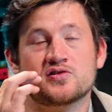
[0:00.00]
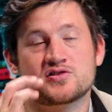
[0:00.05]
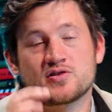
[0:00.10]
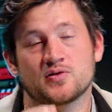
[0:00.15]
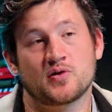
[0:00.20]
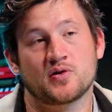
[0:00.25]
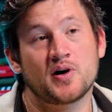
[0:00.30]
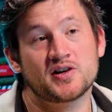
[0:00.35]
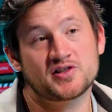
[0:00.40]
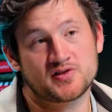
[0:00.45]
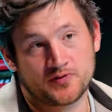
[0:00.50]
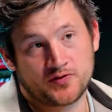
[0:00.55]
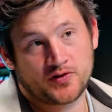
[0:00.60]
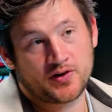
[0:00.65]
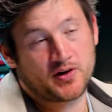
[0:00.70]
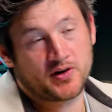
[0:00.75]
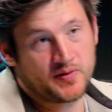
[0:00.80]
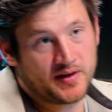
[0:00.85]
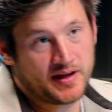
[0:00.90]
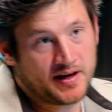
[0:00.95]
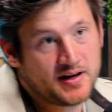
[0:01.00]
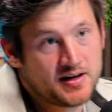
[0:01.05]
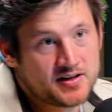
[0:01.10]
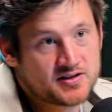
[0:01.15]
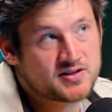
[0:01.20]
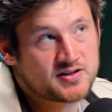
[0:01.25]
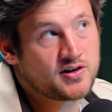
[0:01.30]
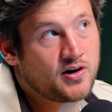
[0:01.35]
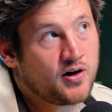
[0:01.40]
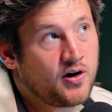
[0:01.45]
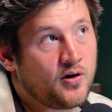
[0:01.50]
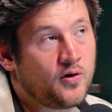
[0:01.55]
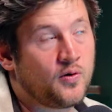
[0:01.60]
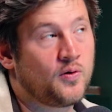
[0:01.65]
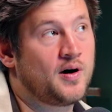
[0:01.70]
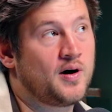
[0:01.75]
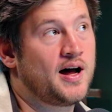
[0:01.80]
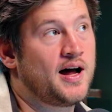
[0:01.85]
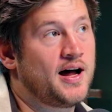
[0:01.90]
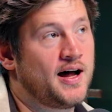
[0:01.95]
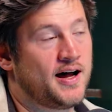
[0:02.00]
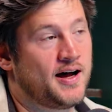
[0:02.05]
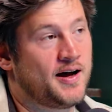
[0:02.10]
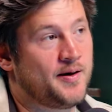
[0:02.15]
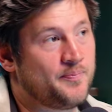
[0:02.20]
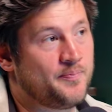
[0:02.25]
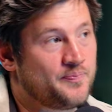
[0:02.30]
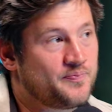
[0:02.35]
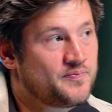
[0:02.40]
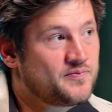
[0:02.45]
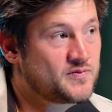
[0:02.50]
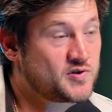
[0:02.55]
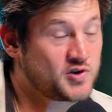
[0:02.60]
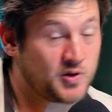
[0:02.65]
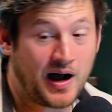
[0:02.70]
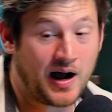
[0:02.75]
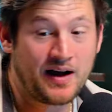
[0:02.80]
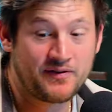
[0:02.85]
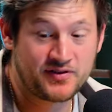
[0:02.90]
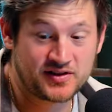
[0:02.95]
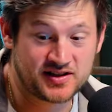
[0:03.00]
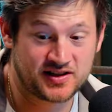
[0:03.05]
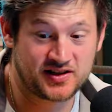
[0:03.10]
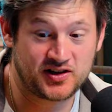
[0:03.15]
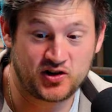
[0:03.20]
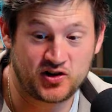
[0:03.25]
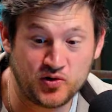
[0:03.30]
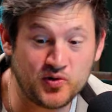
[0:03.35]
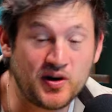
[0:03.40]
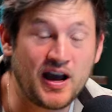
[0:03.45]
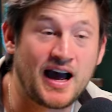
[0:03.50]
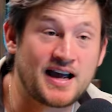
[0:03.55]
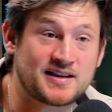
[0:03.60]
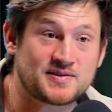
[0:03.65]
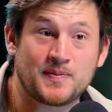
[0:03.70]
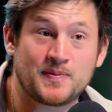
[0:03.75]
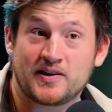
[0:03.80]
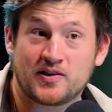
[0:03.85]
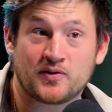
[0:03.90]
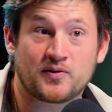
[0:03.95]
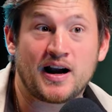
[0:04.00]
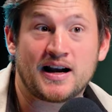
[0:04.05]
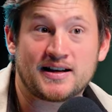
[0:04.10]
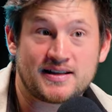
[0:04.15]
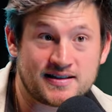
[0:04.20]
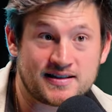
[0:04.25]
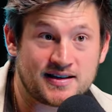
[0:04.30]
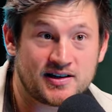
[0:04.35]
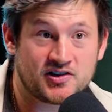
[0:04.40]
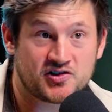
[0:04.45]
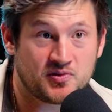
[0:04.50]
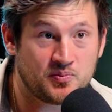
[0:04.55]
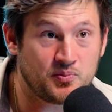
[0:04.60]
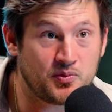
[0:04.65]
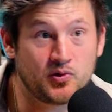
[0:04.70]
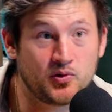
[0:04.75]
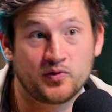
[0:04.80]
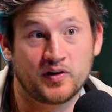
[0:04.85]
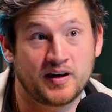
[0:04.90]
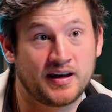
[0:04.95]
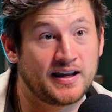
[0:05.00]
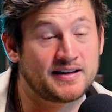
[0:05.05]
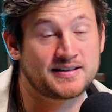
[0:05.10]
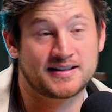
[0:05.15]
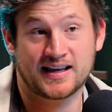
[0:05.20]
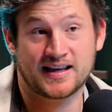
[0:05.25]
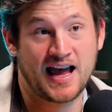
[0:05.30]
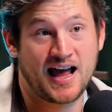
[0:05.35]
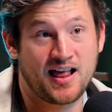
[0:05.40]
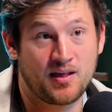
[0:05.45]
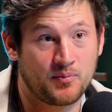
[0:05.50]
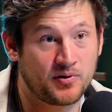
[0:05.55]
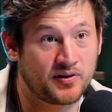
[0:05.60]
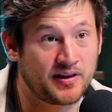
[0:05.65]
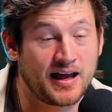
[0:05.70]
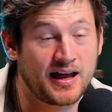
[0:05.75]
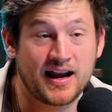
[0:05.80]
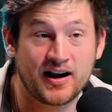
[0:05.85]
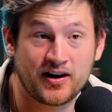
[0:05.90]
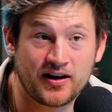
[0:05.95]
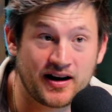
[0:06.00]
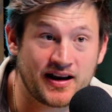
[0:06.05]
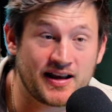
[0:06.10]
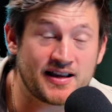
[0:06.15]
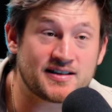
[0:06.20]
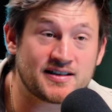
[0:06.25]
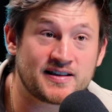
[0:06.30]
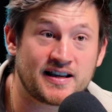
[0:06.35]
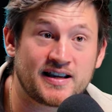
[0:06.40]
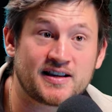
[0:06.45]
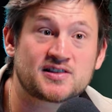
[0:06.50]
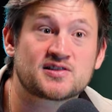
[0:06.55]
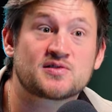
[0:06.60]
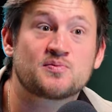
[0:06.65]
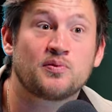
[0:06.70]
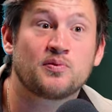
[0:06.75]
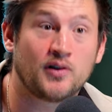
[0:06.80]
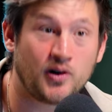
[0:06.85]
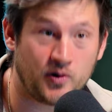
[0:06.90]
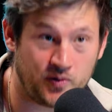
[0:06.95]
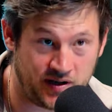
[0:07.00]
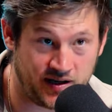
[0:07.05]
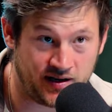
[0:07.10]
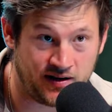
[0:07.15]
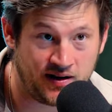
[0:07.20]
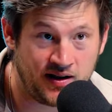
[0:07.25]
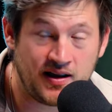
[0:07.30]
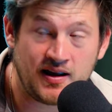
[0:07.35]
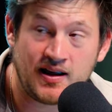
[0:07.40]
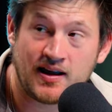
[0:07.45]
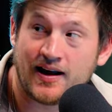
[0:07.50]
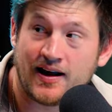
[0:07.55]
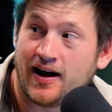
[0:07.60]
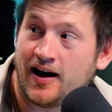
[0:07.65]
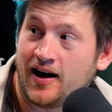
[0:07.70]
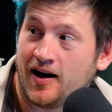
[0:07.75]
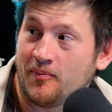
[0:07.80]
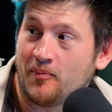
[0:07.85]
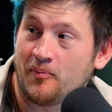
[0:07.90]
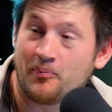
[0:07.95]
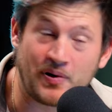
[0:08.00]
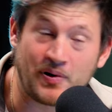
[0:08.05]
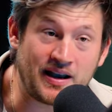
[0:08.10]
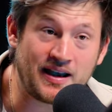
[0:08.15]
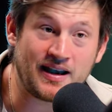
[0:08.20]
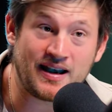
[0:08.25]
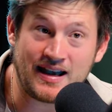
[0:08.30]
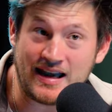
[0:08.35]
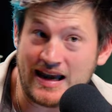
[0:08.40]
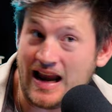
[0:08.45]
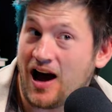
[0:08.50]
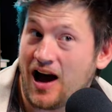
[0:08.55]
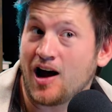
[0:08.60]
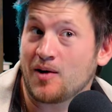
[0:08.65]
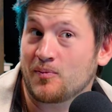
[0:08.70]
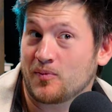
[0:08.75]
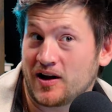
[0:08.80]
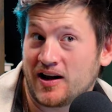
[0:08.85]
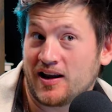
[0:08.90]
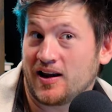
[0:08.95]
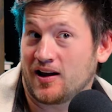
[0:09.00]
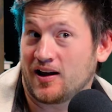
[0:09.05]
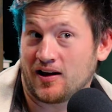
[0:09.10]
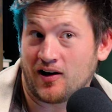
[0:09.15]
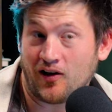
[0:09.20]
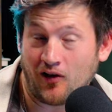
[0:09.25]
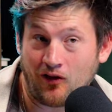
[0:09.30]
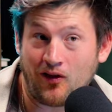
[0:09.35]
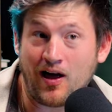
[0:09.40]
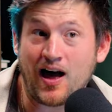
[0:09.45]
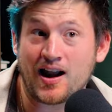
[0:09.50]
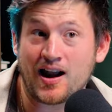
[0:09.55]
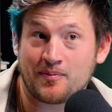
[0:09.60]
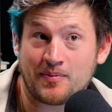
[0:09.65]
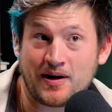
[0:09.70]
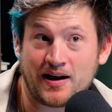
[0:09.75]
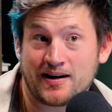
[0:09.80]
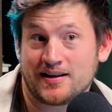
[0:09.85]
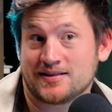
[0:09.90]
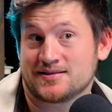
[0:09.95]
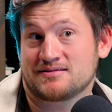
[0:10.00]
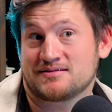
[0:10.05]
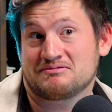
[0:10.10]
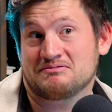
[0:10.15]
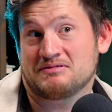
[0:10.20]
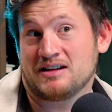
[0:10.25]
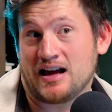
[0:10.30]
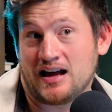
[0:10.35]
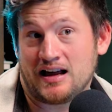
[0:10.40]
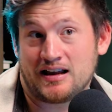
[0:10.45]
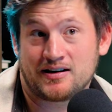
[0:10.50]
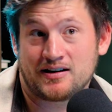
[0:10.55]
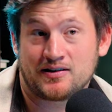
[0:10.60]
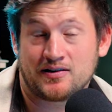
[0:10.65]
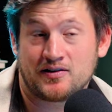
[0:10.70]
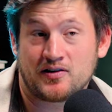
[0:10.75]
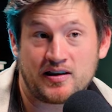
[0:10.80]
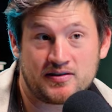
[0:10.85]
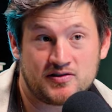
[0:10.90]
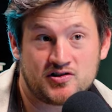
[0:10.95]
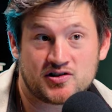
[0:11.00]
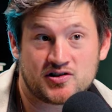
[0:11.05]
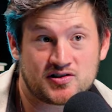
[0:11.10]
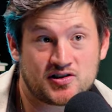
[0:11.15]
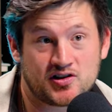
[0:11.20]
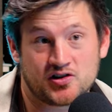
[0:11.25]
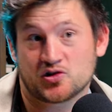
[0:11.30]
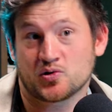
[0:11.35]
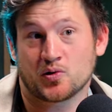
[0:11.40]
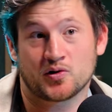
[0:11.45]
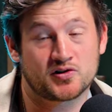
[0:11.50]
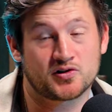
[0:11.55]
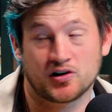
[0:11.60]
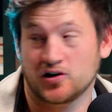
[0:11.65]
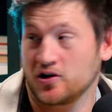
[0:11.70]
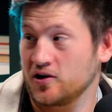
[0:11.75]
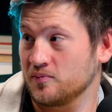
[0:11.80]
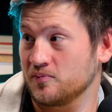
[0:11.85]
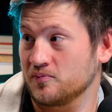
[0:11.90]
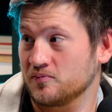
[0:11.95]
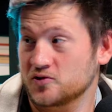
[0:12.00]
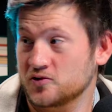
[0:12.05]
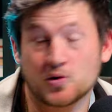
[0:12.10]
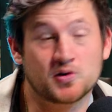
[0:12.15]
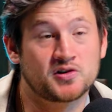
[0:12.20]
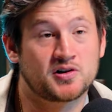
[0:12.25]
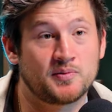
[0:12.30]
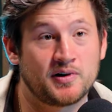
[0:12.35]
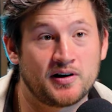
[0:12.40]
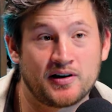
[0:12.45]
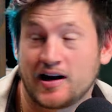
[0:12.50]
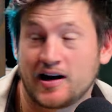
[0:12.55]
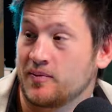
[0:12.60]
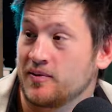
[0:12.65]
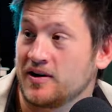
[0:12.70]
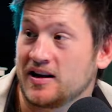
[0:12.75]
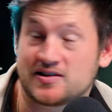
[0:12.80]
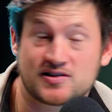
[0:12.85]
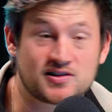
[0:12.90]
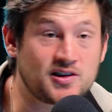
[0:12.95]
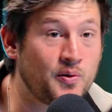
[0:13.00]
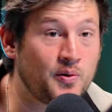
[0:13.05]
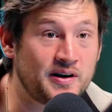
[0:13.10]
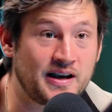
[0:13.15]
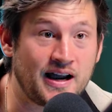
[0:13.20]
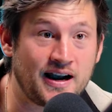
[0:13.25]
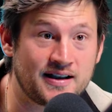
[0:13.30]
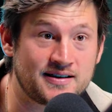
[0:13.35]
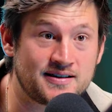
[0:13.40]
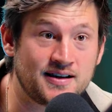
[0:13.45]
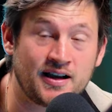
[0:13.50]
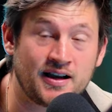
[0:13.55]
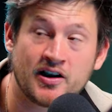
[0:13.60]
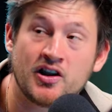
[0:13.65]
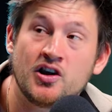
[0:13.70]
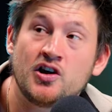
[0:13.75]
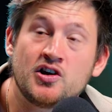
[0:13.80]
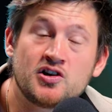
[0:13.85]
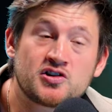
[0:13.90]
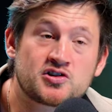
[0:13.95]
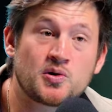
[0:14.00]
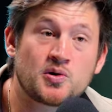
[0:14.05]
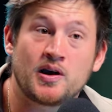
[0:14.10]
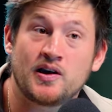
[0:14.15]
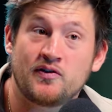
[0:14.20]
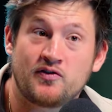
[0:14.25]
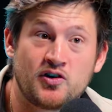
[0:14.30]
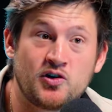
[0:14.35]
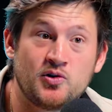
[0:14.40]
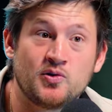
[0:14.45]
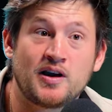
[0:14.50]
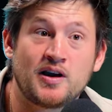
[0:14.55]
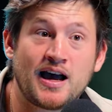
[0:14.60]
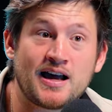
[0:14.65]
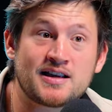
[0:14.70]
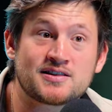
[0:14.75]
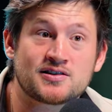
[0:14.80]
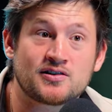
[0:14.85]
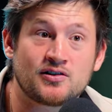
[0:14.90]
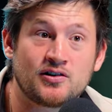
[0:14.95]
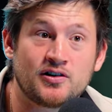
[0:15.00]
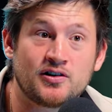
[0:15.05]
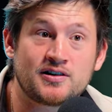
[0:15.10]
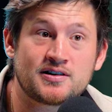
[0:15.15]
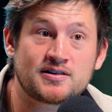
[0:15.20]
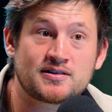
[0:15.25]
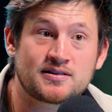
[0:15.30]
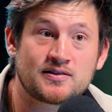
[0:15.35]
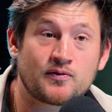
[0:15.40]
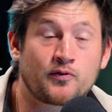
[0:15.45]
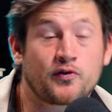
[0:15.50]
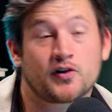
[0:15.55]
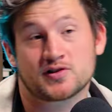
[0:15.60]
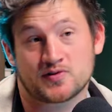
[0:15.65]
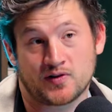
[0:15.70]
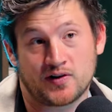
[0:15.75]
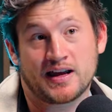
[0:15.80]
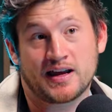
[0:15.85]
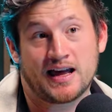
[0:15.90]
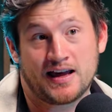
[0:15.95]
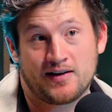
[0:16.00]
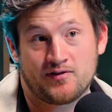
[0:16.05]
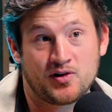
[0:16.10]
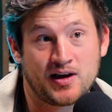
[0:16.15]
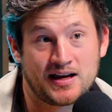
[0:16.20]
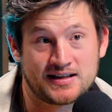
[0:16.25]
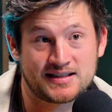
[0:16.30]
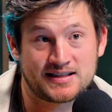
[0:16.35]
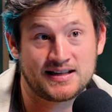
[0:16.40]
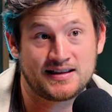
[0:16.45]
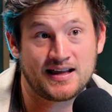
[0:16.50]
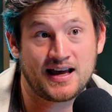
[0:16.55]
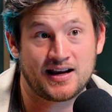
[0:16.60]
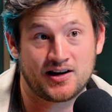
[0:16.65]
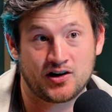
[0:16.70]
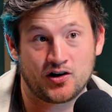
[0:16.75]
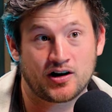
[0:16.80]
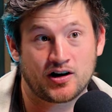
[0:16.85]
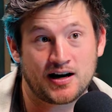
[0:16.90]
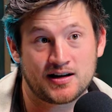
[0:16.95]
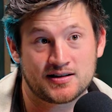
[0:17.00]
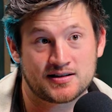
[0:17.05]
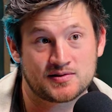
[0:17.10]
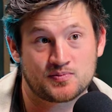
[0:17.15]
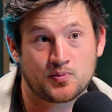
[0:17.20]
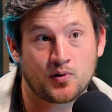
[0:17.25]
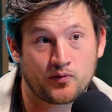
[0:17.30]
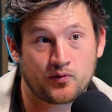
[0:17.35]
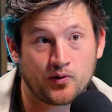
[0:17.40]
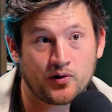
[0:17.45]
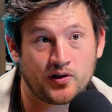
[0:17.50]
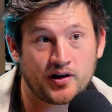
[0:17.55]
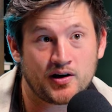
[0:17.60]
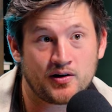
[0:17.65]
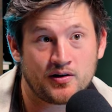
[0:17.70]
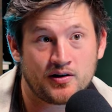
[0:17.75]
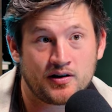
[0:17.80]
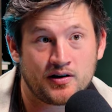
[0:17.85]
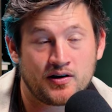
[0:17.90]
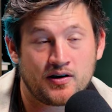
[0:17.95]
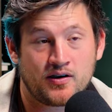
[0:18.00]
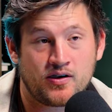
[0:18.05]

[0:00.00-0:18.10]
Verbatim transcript: so a question for you then. Yeah. So. Um, So obviously you guys made the right decision moving to Gatlinburg. That area has exploded. Yeah. Um, but now I'm reading a lot about it's not just the short term. Short term down, yeah. I mean, it's slowing down a ton. Sure. So have you, have you guys looked? First of all, yeah. Have you guys seen that in your guys' portfolio?